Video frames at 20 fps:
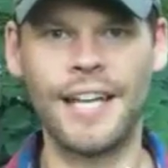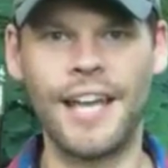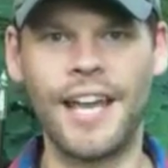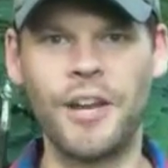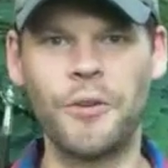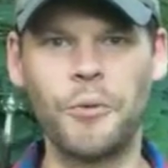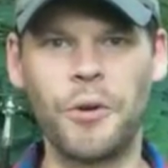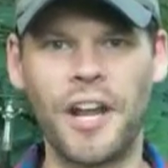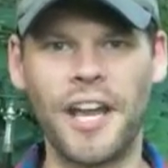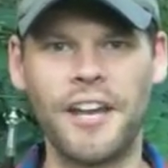
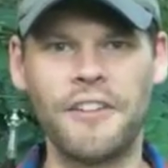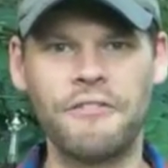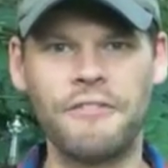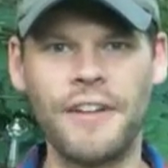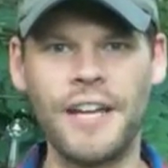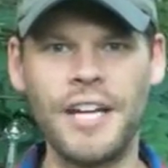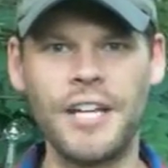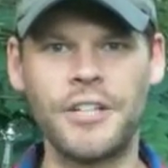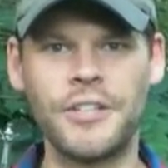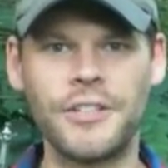And what I had
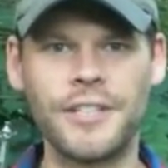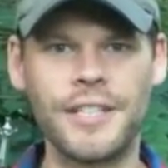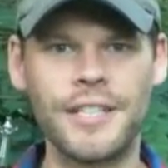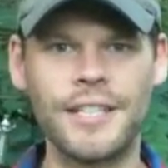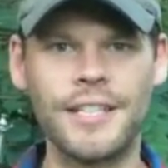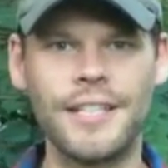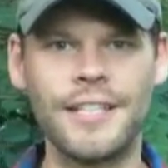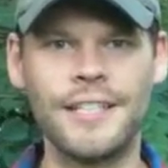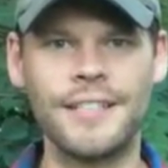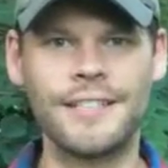found
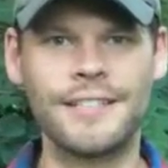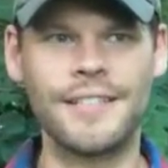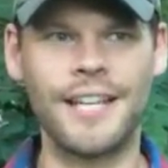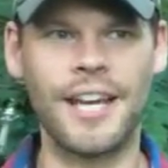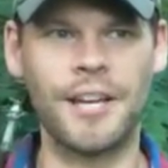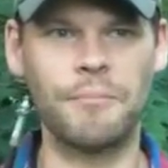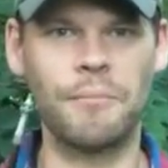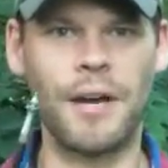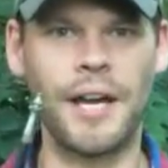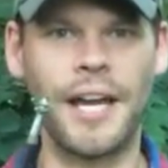is
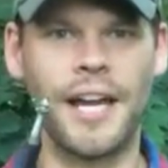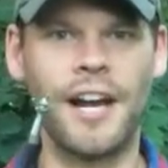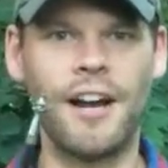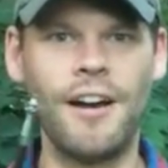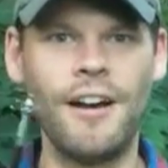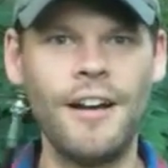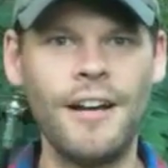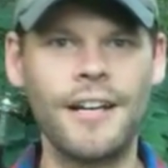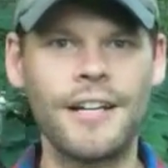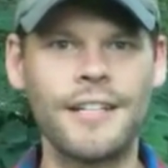that my
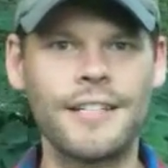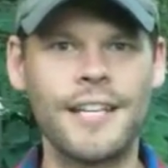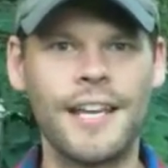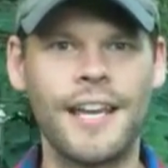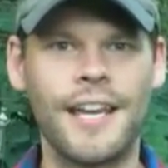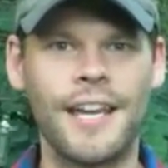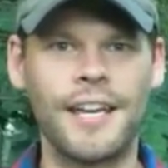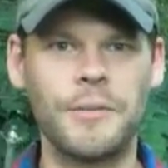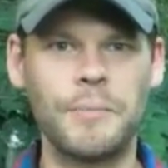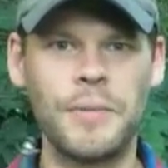aunt
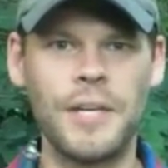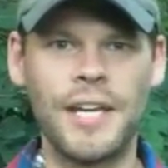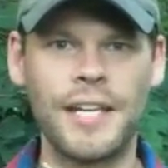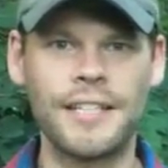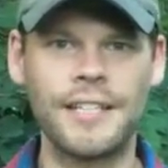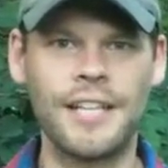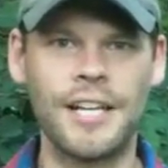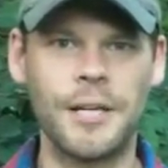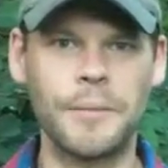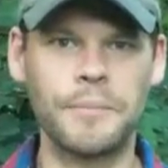had
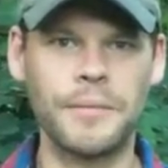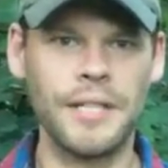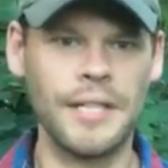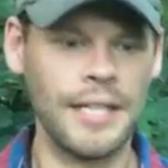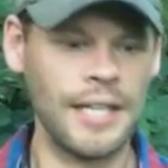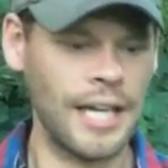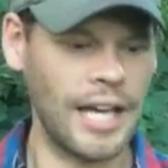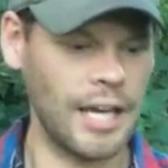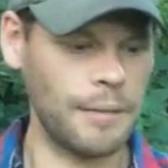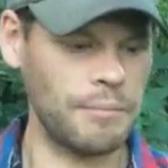picked up,
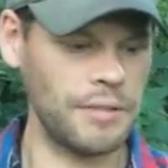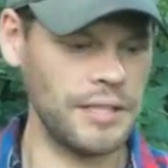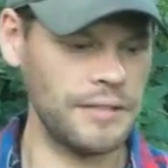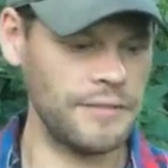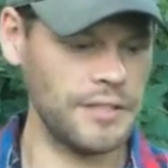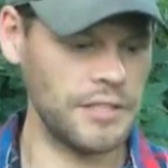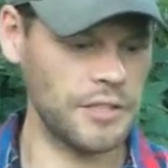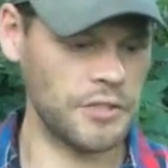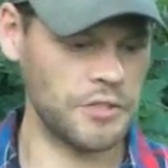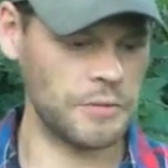I believe these are